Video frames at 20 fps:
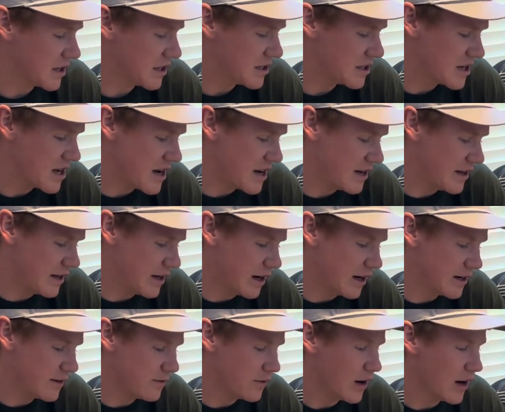It's a
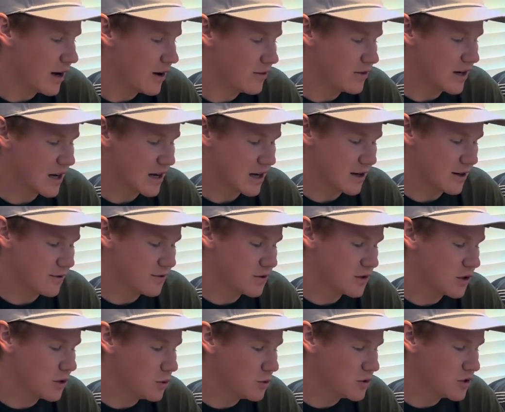9.5
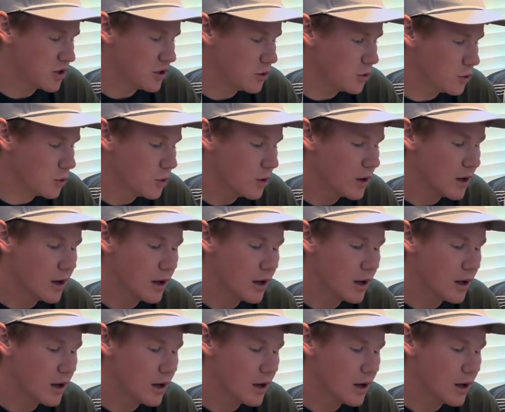-2.2.